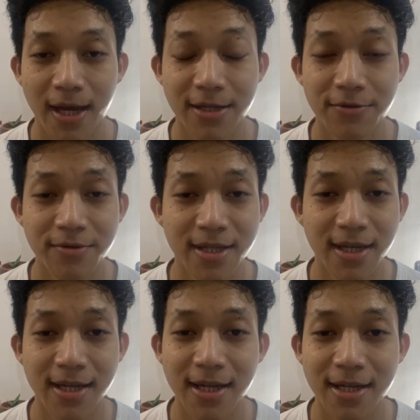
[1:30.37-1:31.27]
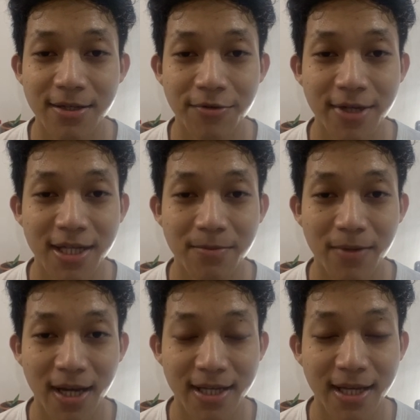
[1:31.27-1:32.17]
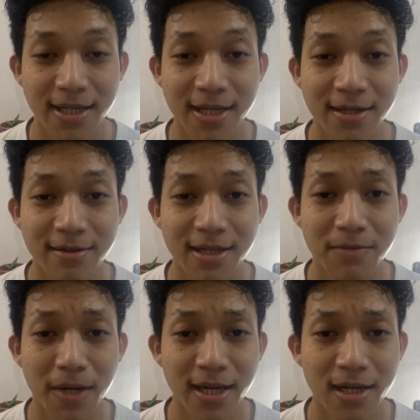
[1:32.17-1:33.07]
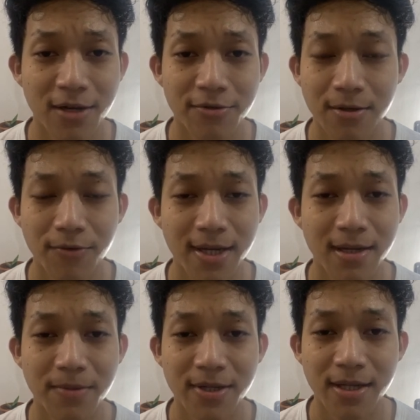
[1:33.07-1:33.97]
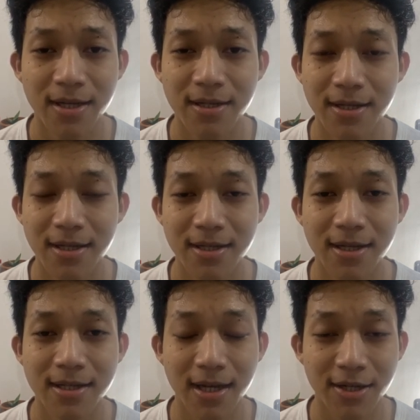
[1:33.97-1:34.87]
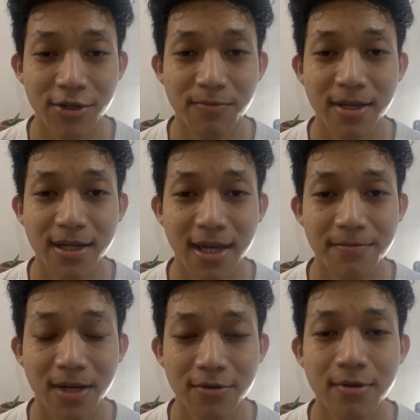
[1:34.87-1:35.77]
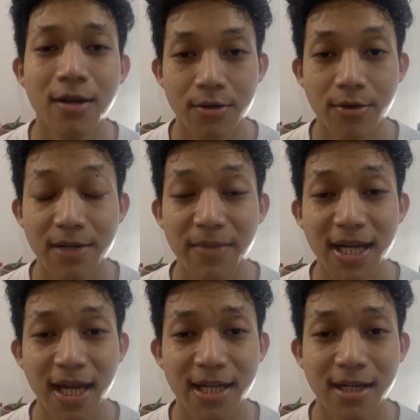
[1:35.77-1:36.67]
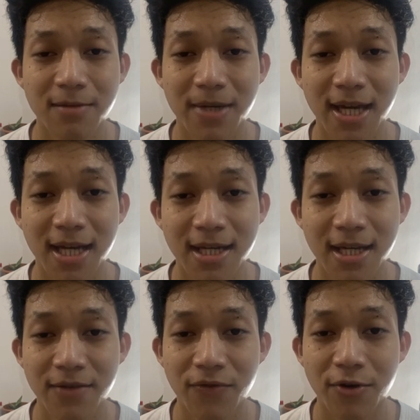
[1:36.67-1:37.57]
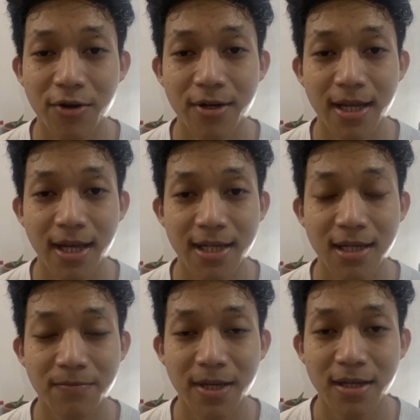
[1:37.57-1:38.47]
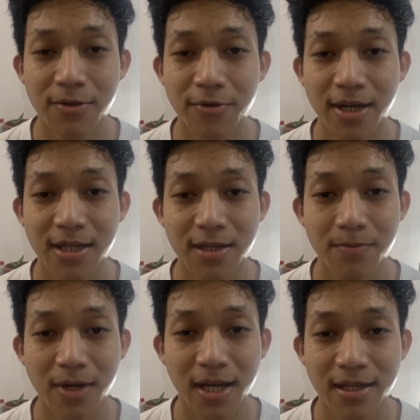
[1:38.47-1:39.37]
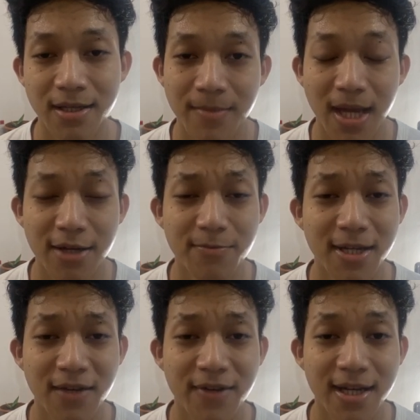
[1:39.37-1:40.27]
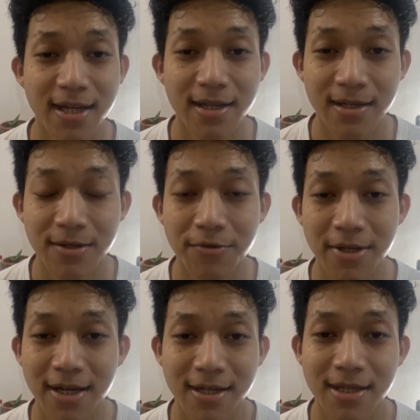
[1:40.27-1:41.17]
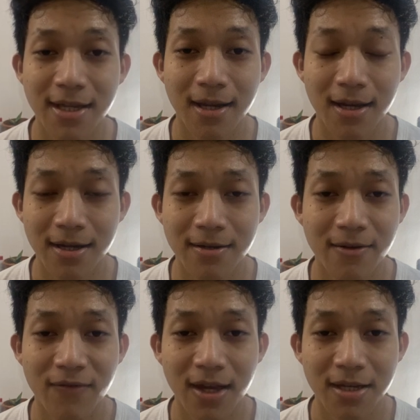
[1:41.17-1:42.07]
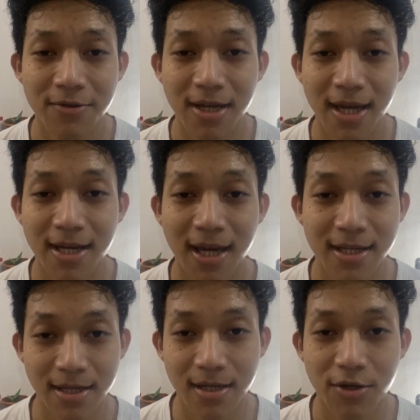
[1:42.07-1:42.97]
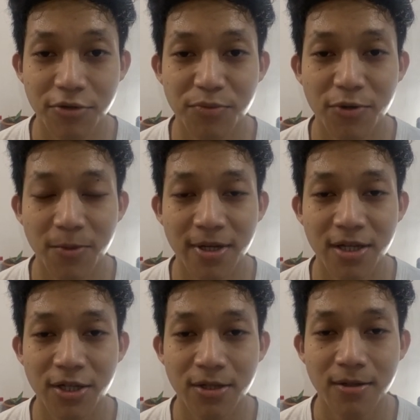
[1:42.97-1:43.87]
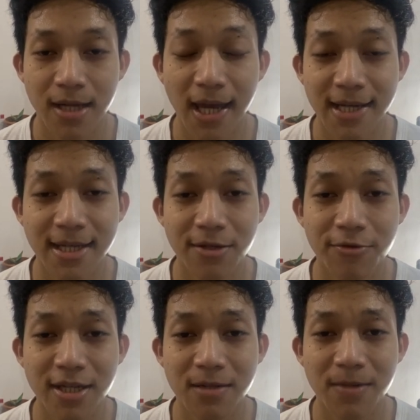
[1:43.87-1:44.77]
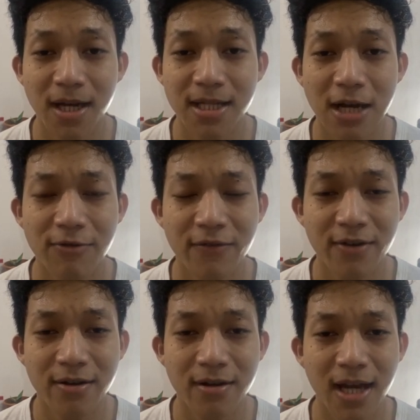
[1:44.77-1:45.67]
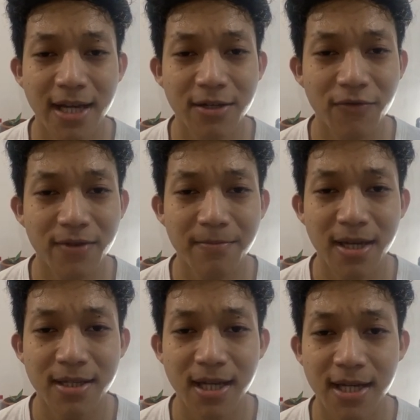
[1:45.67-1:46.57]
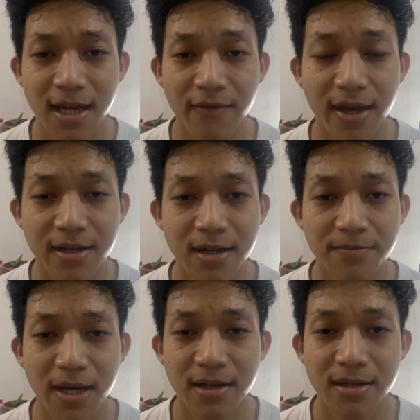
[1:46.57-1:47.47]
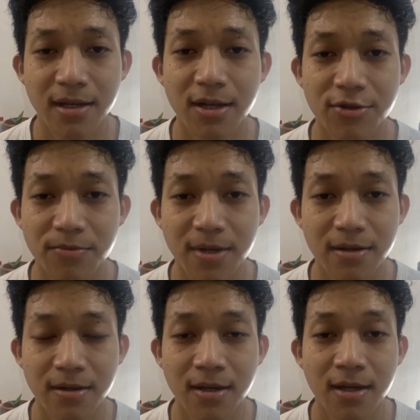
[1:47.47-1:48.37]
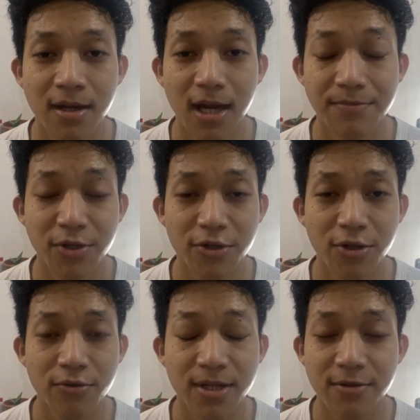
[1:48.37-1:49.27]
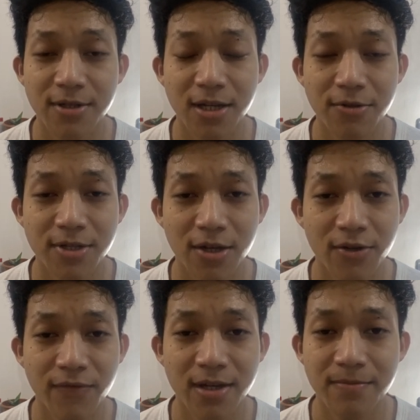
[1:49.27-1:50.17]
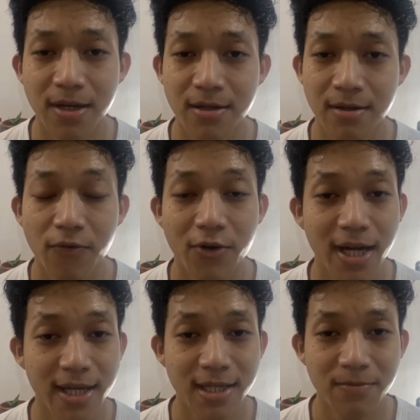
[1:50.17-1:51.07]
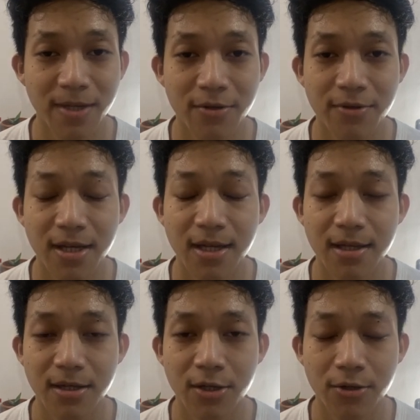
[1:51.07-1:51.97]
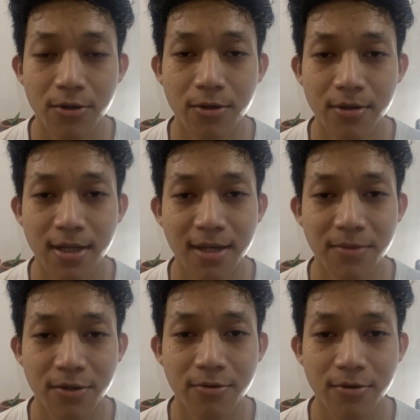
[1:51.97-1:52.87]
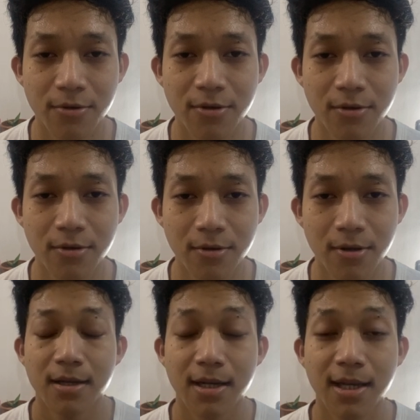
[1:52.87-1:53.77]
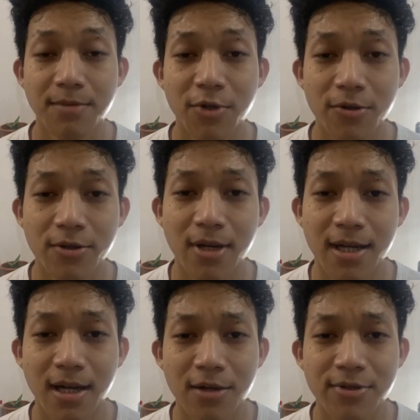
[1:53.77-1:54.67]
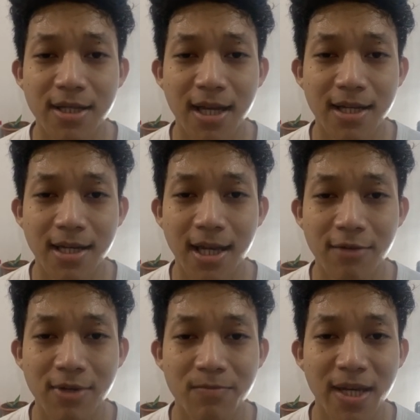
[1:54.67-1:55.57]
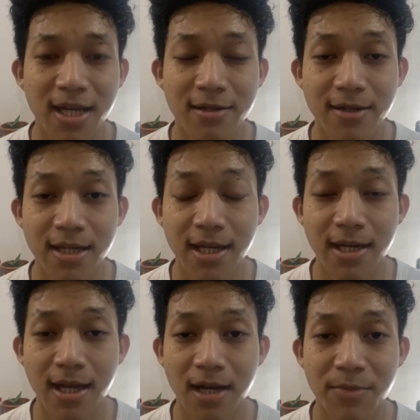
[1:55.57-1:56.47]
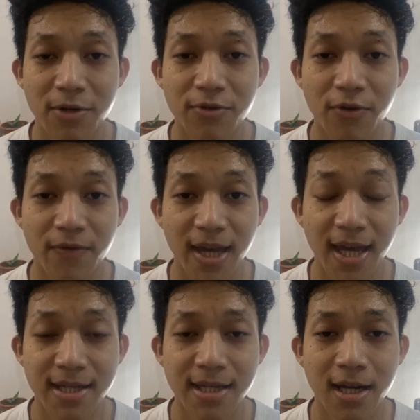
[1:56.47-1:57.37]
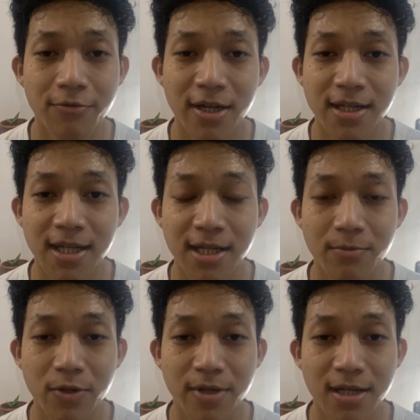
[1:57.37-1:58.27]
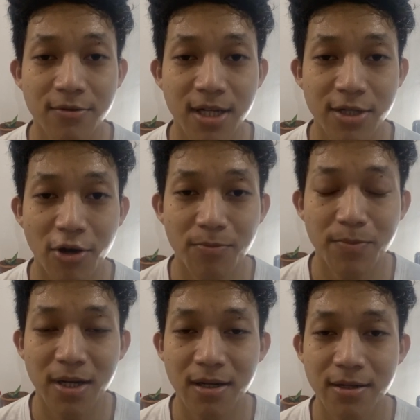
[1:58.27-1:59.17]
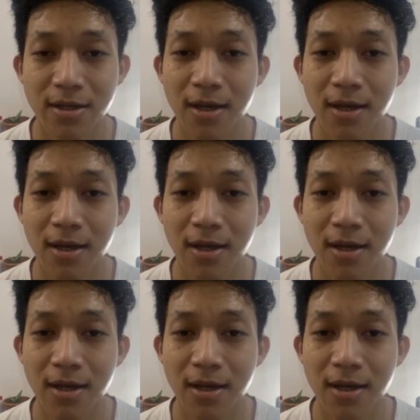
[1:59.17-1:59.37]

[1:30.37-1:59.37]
I do see that the tokens price has increased by around 20% since this announcement came out. So it might actually be healthy for the SLP tokens price. I do believe that this token is still undervalued and has a lot more potential. The Axie tokens price, however, kind of remains unaffected by this announcement. I'm not sure what to deduce out of it, but for SLP token, it sure seems to look good. The team also announced that they will be increasing the amount of Axie rewards distributed to the top players.